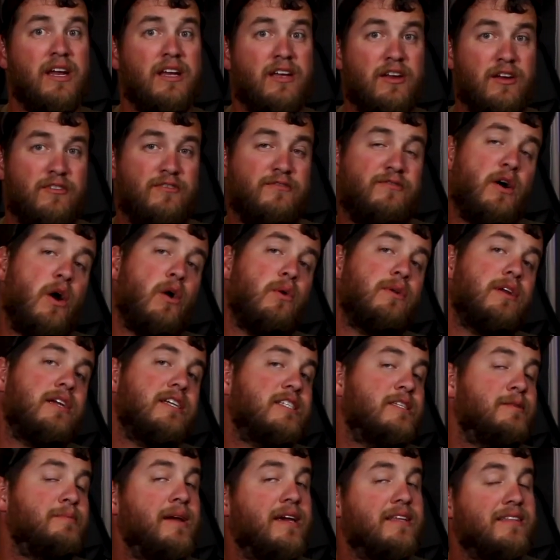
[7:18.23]
your phone
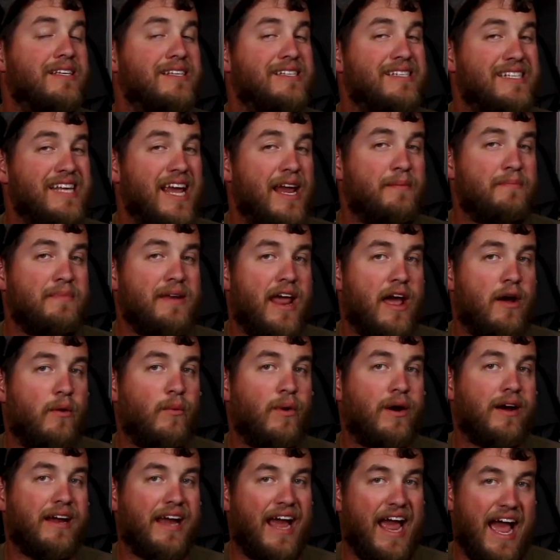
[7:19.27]
needs to be on the same
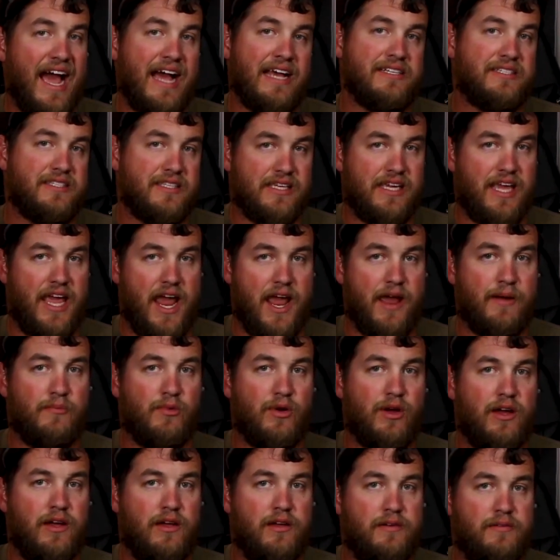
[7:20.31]
network as the
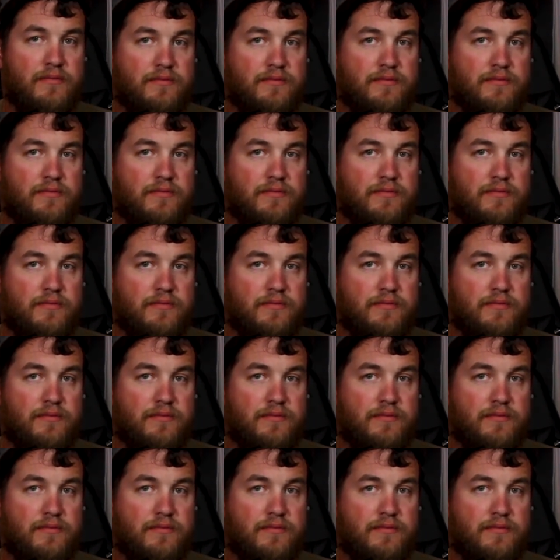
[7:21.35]
camera.